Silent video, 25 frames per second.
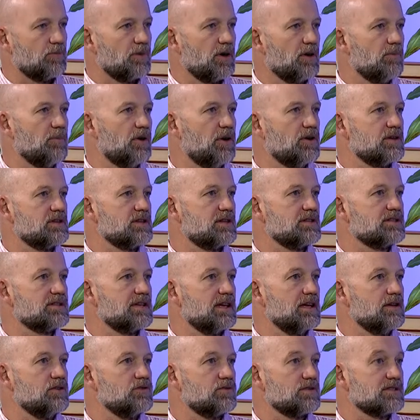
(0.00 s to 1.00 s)
probiotics
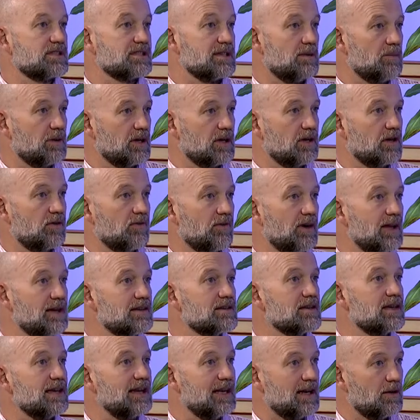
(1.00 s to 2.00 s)
to get your stomach
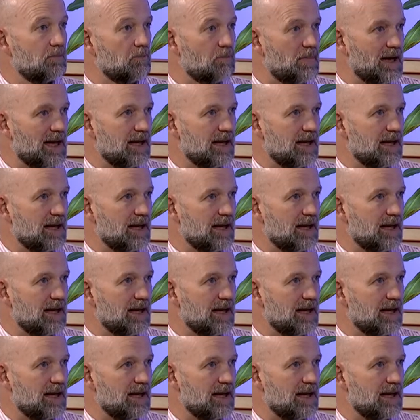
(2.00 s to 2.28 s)
correct and get it